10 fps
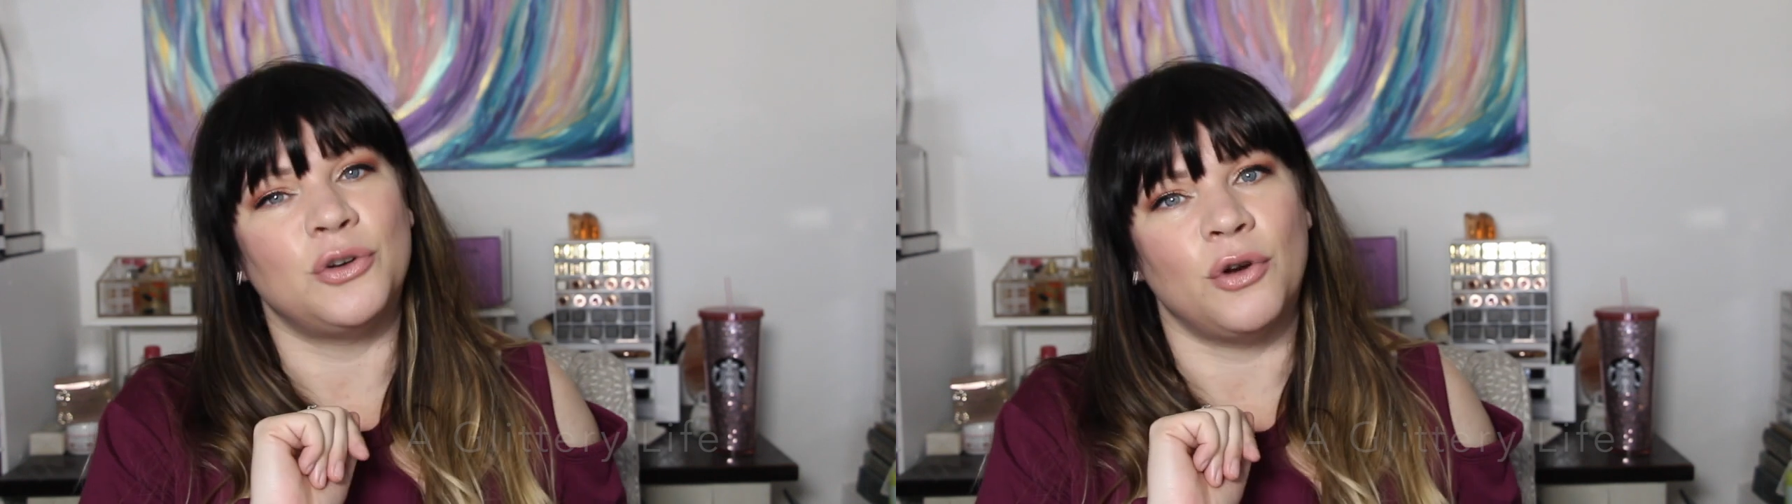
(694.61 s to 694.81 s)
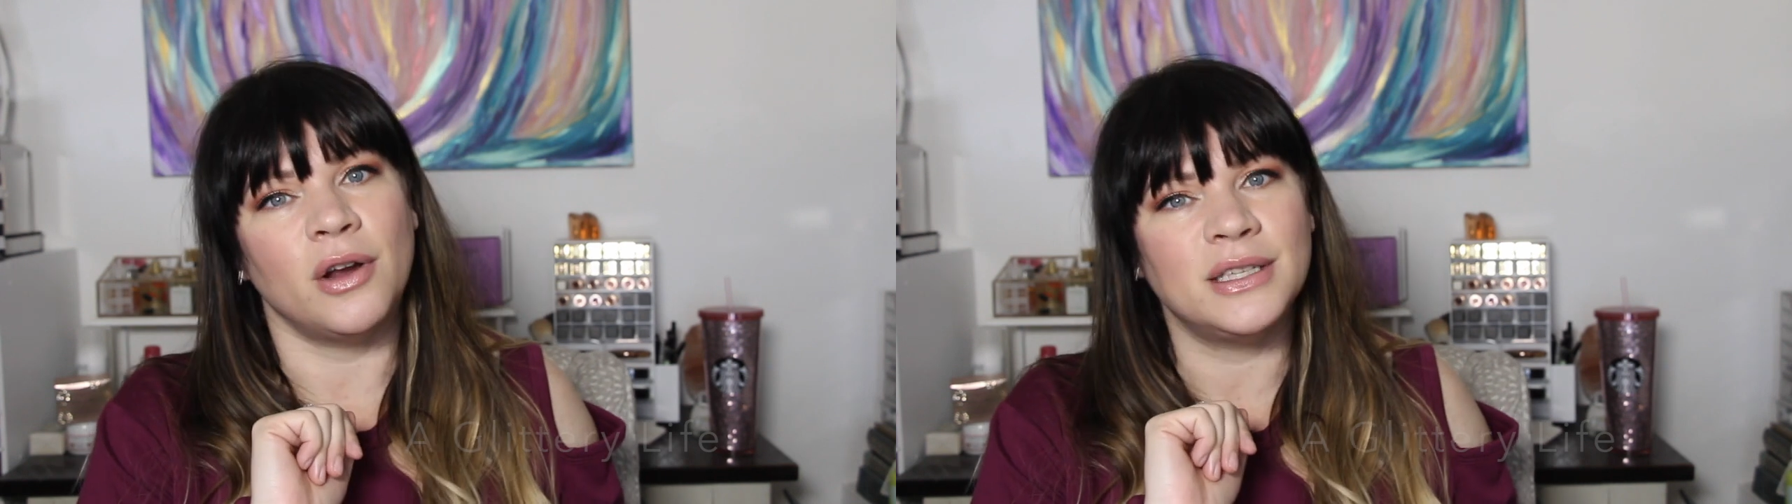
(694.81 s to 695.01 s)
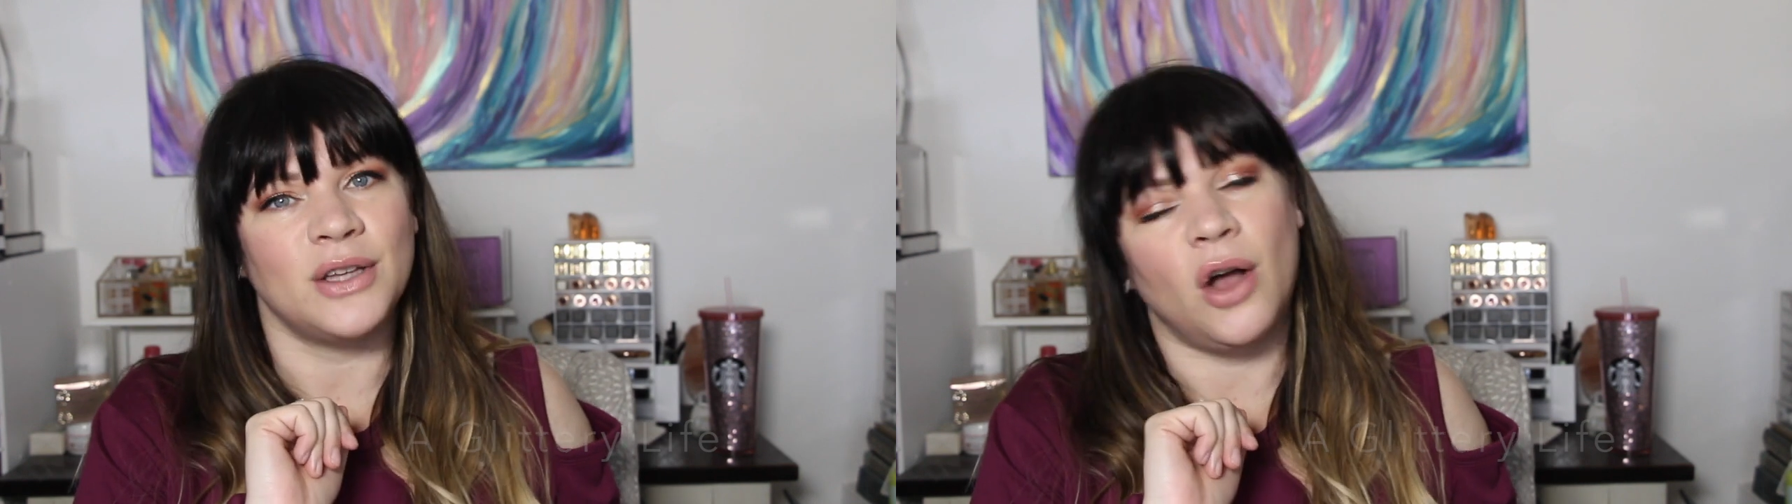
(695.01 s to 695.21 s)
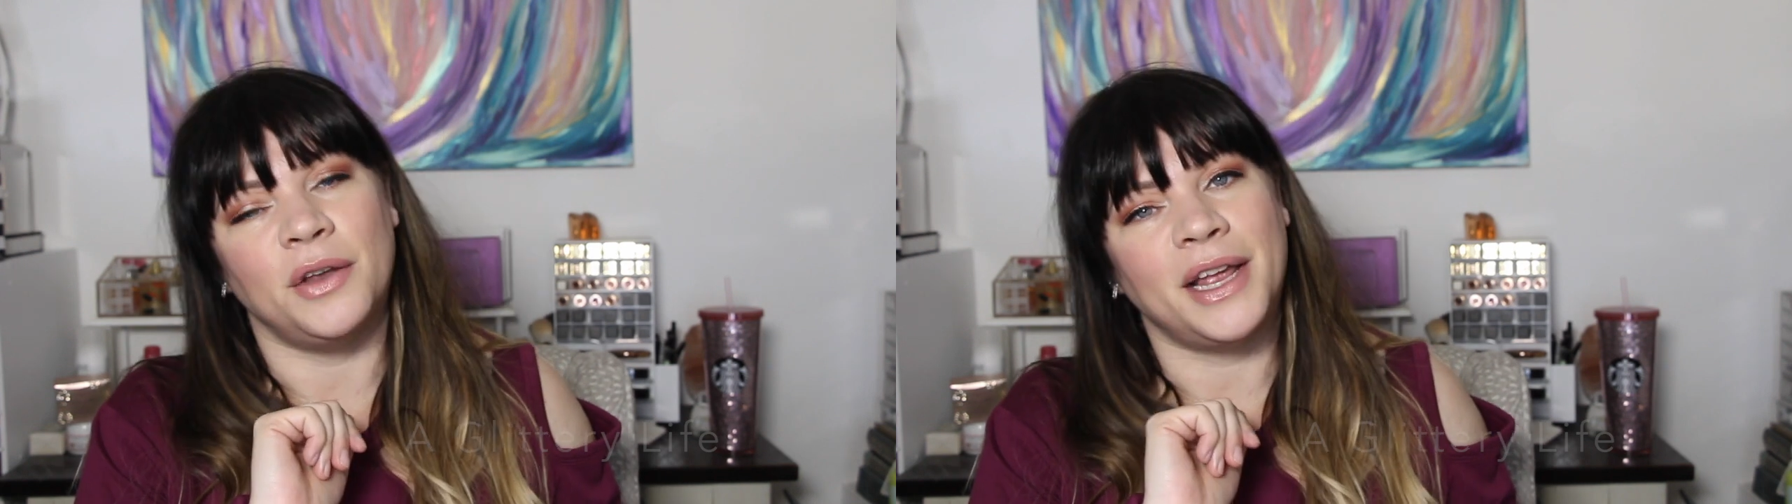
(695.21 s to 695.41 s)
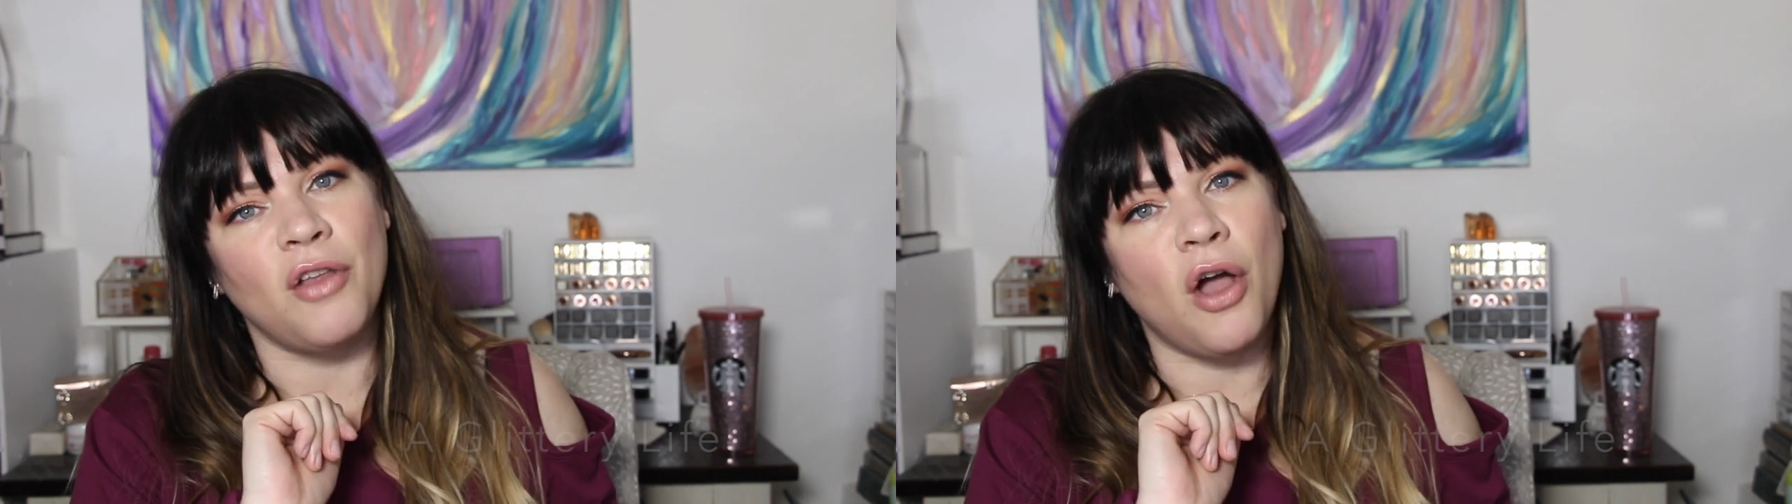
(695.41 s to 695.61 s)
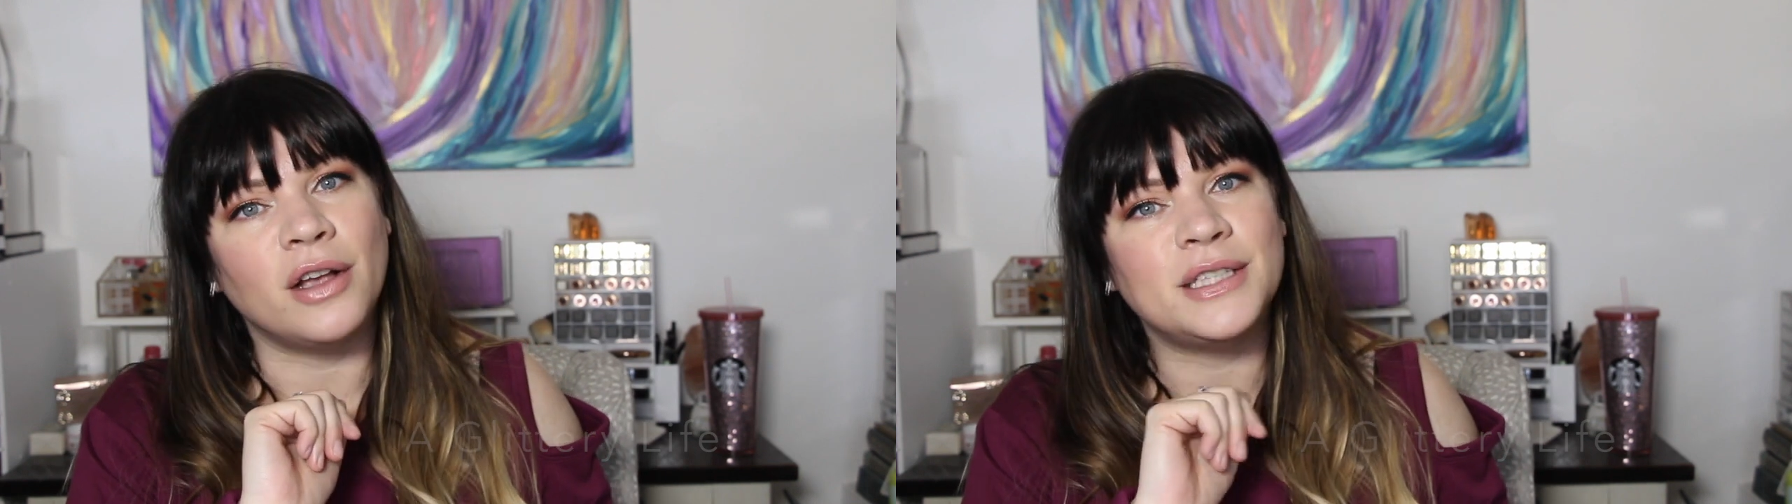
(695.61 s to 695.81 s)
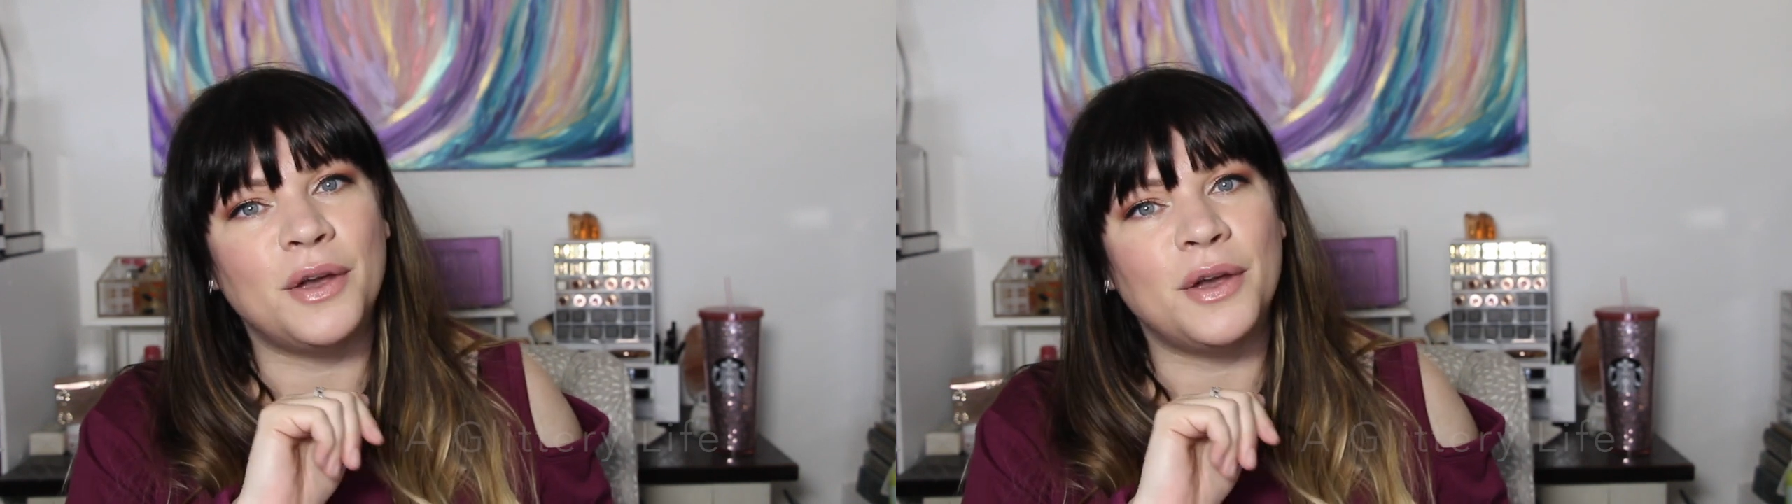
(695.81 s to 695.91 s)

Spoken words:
dorks all day long.